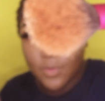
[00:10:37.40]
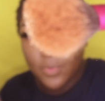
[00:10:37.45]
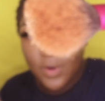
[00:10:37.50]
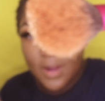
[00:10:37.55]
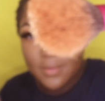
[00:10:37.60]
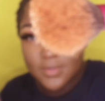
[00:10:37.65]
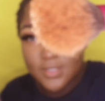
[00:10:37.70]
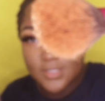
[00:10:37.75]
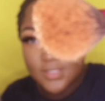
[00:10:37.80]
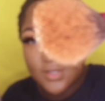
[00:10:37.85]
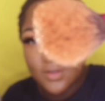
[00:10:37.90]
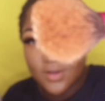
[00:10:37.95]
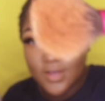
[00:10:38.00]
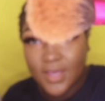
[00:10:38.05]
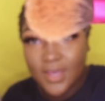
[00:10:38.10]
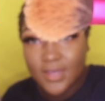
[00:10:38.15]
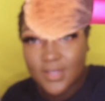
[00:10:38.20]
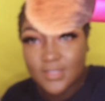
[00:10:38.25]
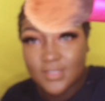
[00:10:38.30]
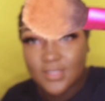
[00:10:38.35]
You probably still
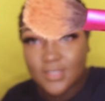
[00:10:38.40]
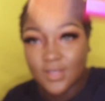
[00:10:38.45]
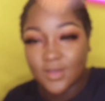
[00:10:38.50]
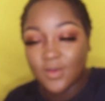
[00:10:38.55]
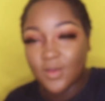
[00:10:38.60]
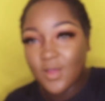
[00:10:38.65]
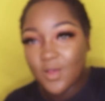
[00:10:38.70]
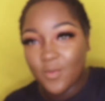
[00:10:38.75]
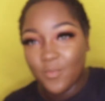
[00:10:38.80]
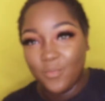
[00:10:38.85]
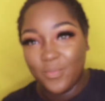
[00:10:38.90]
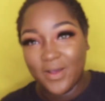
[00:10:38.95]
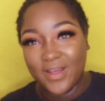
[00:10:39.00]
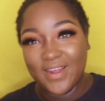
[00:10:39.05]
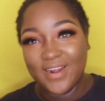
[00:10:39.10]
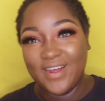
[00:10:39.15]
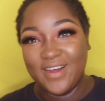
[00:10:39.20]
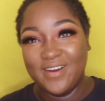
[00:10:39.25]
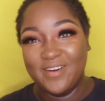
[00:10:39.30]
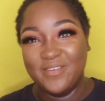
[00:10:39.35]
can't see,
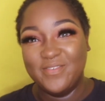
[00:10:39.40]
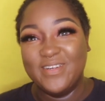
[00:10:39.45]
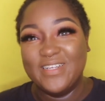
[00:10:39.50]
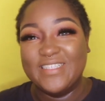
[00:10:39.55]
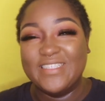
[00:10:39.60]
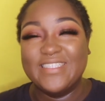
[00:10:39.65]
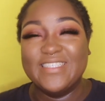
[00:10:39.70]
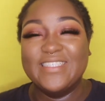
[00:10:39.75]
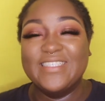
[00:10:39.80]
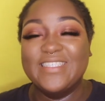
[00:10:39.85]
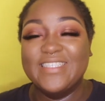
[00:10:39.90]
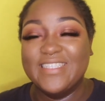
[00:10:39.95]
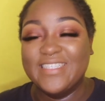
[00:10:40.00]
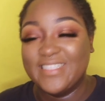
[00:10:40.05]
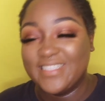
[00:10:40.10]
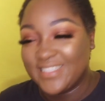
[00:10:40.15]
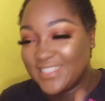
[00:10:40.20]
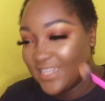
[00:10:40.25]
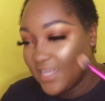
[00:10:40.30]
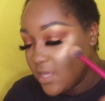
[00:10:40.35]
but
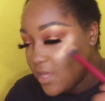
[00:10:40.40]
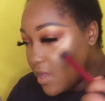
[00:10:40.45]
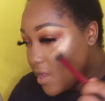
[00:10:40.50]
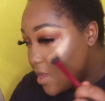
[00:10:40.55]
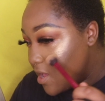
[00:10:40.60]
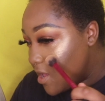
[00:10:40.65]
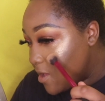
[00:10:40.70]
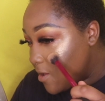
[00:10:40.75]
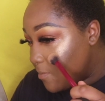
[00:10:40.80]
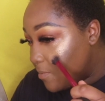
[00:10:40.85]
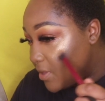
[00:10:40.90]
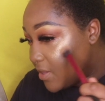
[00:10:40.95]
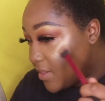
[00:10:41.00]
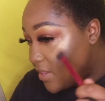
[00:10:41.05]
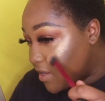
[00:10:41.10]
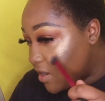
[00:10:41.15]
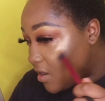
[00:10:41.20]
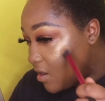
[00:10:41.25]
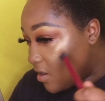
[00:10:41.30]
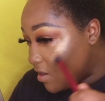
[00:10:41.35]
but
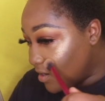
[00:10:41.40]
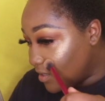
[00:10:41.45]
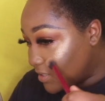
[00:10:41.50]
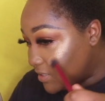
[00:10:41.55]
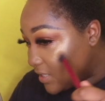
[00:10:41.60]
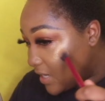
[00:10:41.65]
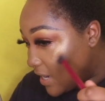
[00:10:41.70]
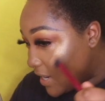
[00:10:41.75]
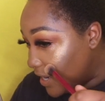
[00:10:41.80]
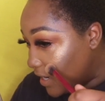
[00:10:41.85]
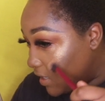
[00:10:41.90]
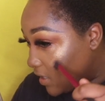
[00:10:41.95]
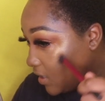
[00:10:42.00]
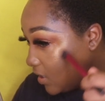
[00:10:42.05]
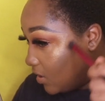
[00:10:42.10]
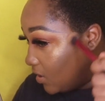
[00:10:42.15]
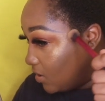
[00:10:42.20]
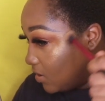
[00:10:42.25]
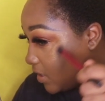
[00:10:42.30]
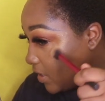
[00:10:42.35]
there are
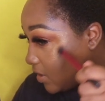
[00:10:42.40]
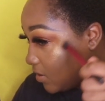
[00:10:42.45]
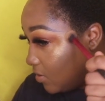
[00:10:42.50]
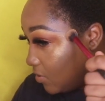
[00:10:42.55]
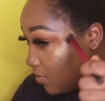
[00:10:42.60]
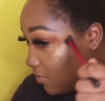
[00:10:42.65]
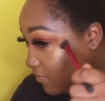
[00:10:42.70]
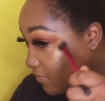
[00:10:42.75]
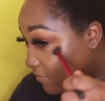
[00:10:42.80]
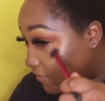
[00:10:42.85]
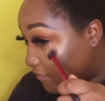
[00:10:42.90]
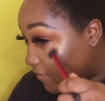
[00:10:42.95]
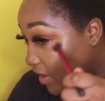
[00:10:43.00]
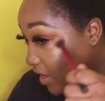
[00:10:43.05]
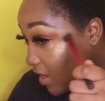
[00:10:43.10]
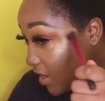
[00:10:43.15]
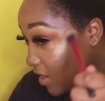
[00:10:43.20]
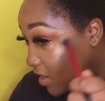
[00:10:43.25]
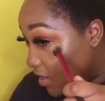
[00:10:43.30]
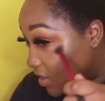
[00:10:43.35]
tiny, like little
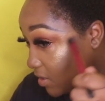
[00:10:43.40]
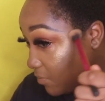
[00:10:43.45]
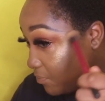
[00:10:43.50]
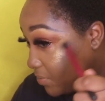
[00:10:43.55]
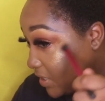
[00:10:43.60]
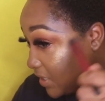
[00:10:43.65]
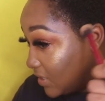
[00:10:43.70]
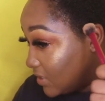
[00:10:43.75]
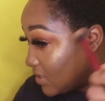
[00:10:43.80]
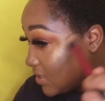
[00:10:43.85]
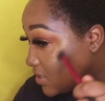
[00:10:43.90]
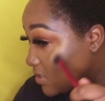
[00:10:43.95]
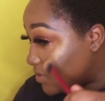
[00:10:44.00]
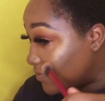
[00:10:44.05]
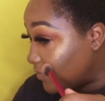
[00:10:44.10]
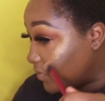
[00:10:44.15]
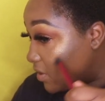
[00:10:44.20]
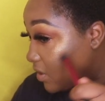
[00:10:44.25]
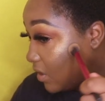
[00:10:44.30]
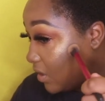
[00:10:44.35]
fine pieces
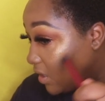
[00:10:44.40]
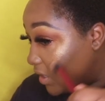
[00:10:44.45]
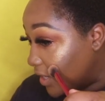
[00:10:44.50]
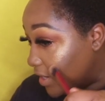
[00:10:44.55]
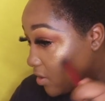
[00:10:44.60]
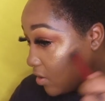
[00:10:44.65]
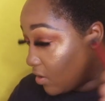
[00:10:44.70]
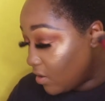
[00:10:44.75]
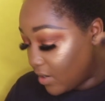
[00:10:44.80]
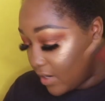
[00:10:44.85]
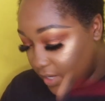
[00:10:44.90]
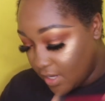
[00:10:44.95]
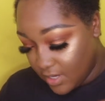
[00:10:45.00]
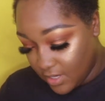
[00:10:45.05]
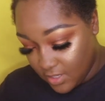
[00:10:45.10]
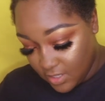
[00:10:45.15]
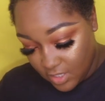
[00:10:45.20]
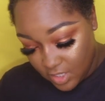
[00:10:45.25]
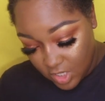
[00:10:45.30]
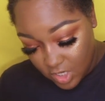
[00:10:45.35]
of glitter
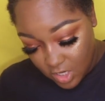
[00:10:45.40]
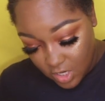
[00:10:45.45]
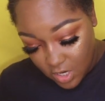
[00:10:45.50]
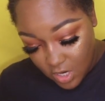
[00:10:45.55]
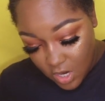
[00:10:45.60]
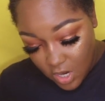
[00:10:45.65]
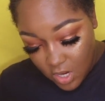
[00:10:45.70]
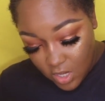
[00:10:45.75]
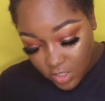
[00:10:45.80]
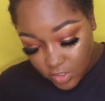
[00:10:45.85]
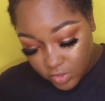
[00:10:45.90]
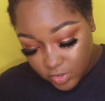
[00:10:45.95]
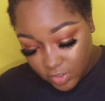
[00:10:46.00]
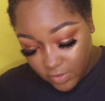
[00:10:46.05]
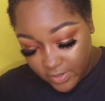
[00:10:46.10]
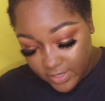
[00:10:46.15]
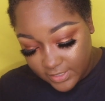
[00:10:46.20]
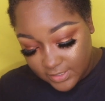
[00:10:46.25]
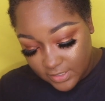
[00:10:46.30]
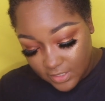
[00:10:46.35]
in here.
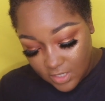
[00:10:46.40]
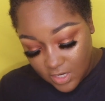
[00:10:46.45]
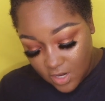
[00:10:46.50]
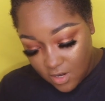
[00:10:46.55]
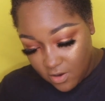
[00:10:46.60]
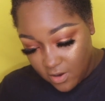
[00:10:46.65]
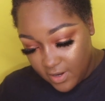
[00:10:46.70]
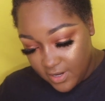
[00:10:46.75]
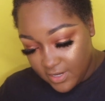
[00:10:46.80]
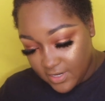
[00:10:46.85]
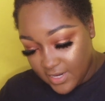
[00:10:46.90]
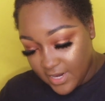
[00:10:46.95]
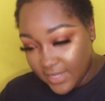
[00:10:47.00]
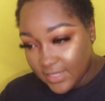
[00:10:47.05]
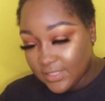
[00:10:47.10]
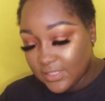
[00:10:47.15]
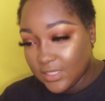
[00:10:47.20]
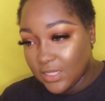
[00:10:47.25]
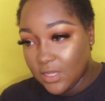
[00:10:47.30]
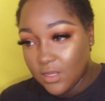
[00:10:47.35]
So it's an
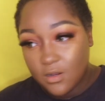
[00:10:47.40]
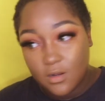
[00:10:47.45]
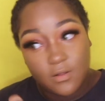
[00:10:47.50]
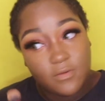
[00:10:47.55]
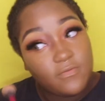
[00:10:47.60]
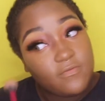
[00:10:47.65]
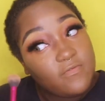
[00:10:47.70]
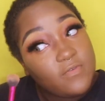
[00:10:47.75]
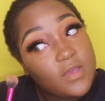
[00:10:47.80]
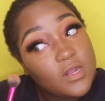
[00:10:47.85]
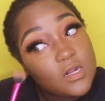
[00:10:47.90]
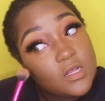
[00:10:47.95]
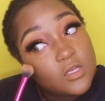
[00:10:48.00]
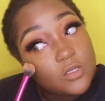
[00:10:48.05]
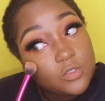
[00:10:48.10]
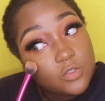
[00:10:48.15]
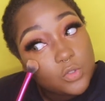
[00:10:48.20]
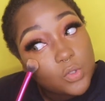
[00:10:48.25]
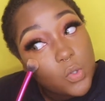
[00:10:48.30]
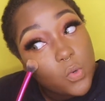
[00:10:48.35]
iridescent
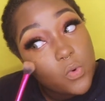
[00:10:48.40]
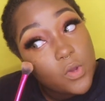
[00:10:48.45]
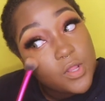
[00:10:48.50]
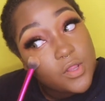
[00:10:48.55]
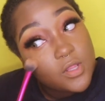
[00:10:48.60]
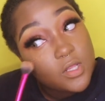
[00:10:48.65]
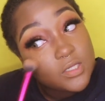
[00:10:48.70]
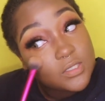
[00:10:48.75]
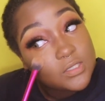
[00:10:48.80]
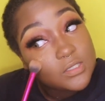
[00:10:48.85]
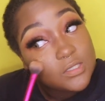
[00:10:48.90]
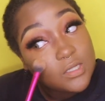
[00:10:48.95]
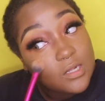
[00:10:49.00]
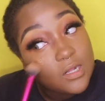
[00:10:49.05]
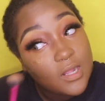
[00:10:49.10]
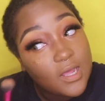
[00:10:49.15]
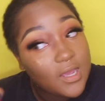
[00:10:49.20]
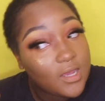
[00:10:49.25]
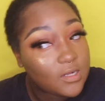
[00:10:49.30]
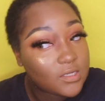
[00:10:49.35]
finish with
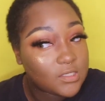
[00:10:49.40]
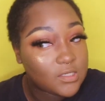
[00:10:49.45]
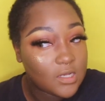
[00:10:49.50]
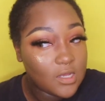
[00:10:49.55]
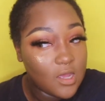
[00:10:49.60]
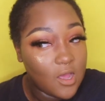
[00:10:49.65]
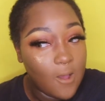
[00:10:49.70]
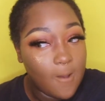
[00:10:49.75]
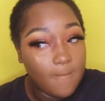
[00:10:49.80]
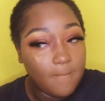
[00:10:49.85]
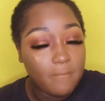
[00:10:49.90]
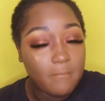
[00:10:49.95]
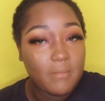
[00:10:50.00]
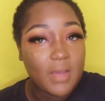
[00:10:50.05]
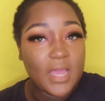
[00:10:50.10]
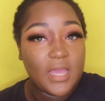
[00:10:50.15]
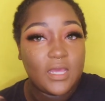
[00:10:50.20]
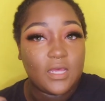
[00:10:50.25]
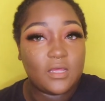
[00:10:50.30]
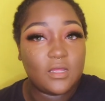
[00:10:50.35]
slight
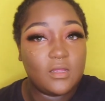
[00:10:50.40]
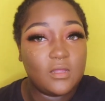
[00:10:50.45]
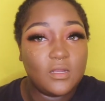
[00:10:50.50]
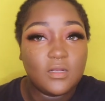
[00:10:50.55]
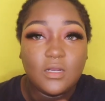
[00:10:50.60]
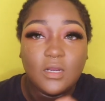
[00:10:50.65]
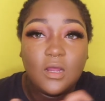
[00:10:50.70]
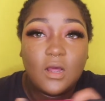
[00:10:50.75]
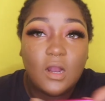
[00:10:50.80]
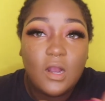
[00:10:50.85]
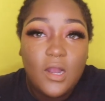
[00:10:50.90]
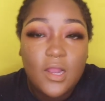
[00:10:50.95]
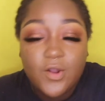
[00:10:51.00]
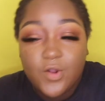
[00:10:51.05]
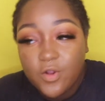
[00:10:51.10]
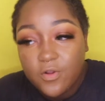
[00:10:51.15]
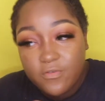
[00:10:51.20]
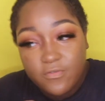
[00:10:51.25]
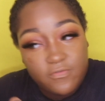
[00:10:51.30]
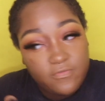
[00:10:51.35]
mica
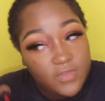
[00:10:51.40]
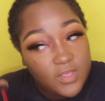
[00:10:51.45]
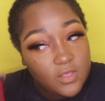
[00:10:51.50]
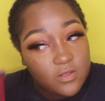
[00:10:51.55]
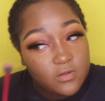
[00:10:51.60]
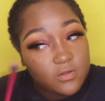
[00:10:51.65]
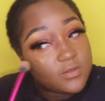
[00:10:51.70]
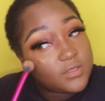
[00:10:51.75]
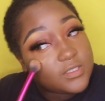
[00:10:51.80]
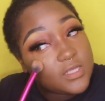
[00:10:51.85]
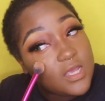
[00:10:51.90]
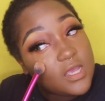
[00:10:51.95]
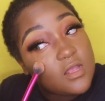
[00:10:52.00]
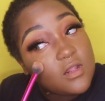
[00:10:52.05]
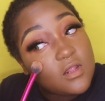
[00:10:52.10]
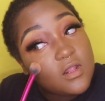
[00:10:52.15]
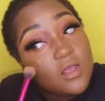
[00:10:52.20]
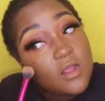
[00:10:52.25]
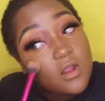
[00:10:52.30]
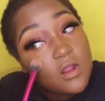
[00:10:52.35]
glitter feels
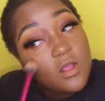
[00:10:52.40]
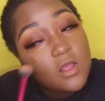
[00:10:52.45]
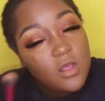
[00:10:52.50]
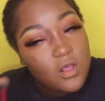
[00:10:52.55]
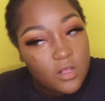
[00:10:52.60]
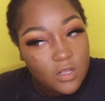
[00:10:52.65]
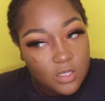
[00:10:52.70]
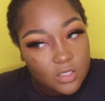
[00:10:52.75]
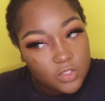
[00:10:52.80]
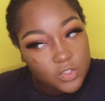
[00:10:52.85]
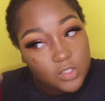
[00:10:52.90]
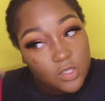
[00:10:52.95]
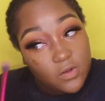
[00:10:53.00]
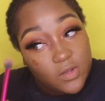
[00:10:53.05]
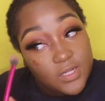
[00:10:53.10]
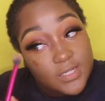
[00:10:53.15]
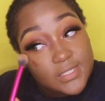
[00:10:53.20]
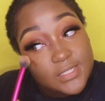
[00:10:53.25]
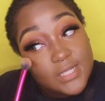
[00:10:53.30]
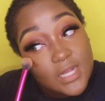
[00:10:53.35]
in there.
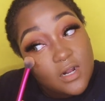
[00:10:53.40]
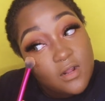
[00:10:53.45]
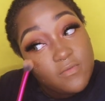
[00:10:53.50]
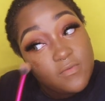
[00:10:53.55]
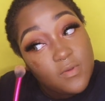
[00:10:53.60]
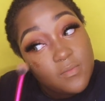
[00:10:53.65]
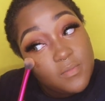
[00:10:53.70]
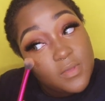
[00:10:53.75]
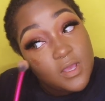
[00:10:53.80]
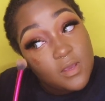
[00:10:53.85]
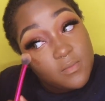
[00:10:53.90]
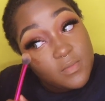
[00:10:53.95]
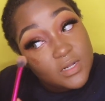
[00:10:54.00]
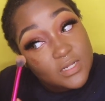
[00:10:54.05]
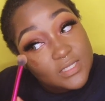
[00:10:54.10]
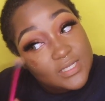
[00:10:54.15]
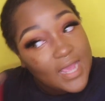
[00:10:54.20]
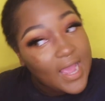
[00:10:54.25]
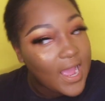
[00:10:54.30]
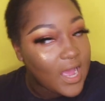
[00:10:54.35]
So instead of it being
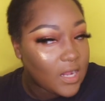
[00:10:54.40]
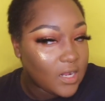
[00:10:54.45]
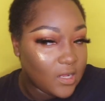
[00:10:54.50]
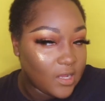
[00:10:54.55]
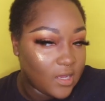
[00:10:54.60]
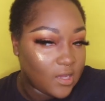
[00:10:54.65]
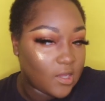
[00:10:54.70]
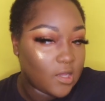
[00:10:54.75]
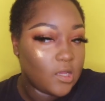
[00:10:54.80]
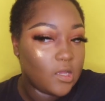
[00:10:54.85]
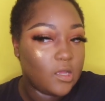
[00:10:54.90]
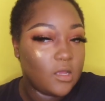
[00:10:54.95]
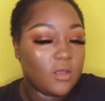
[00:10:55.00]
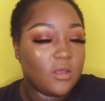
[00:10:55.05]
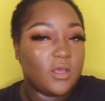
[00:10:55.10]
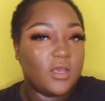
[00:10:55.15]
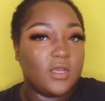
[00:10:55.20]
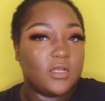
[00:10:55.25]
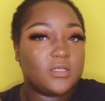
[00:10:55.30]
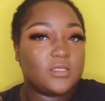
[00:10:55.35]
metallic,
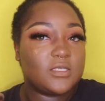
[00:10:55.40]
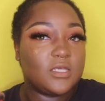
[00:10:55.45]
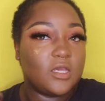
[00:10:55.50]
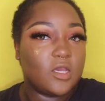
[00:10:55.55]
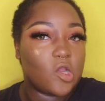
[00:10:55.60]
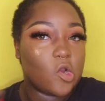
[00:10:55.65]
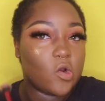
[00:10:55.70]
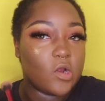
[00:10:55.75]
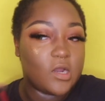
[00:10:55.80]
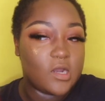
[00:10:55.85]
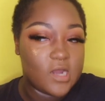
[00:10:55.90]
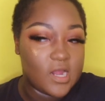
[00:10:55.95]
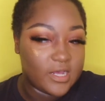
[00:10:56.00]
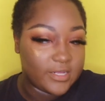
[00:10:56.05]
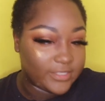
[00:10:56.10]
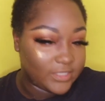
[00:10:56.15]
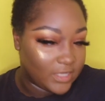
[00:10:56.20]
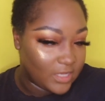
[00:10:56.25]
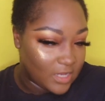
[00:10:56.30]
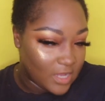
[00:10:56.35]
it's
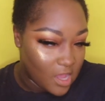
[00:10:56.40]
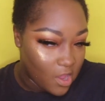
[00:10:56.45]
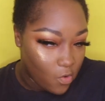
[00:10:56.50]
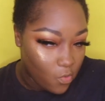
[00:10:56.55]
iridescent.